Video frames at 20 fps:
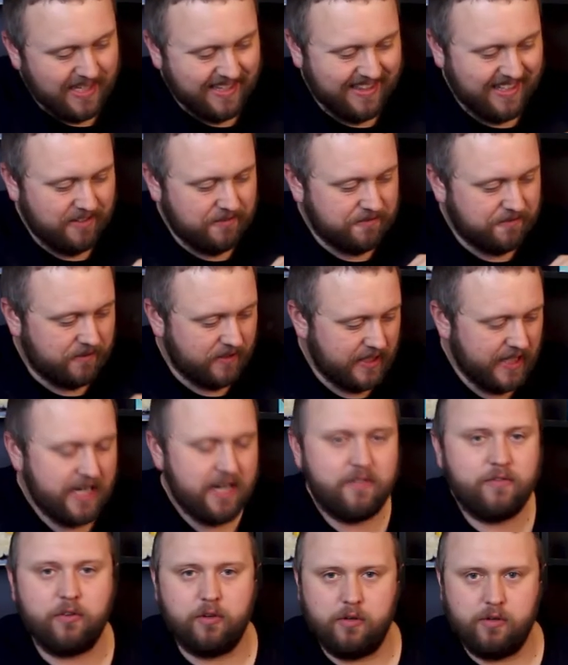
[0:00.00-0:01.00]
the
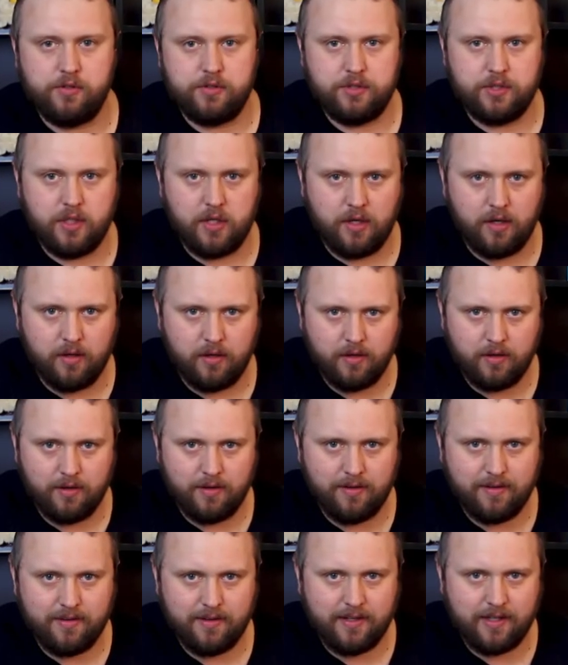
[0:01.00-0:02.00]
flavors
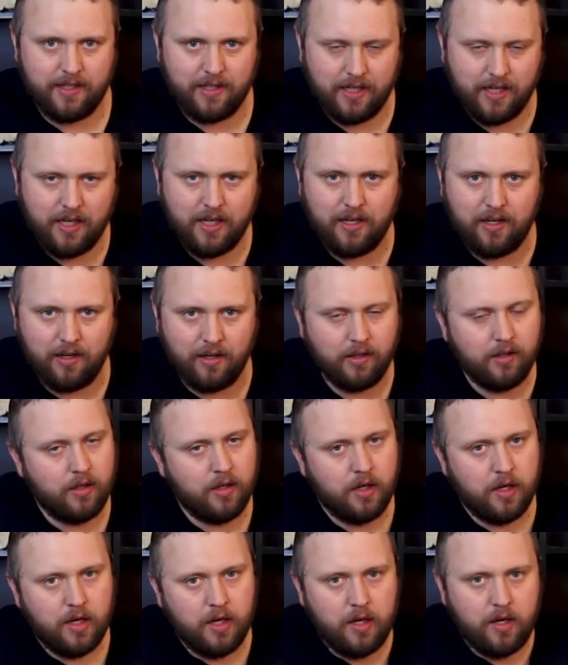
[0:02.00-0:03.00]
in
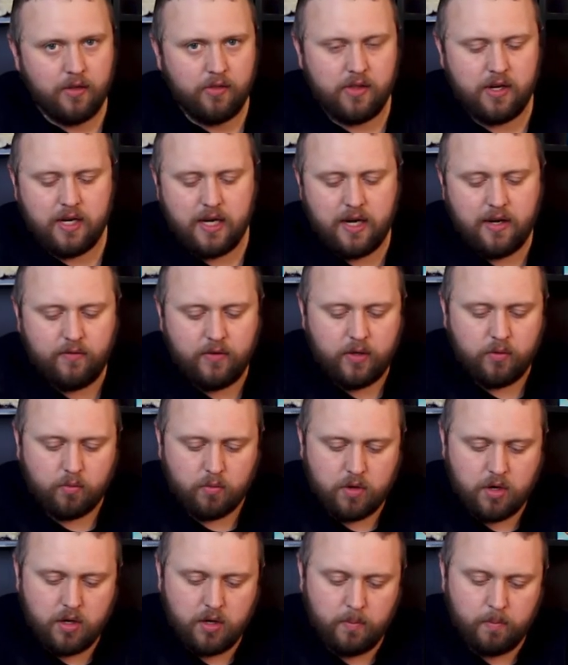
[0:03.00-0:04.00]
the navy
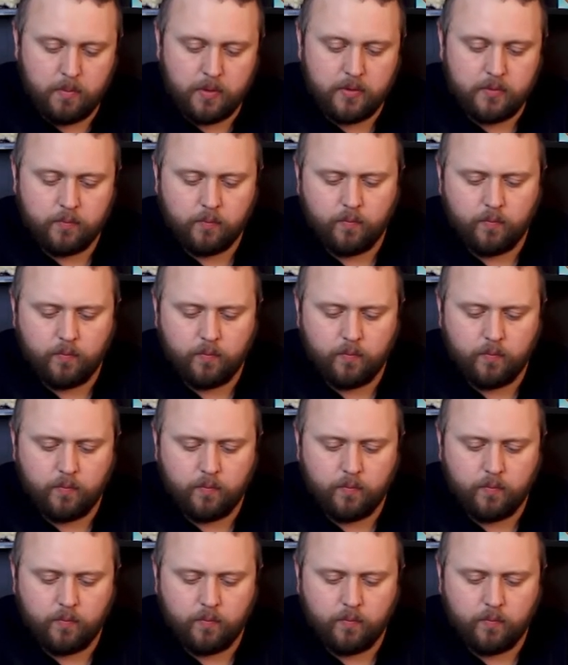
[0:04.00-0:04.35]
rum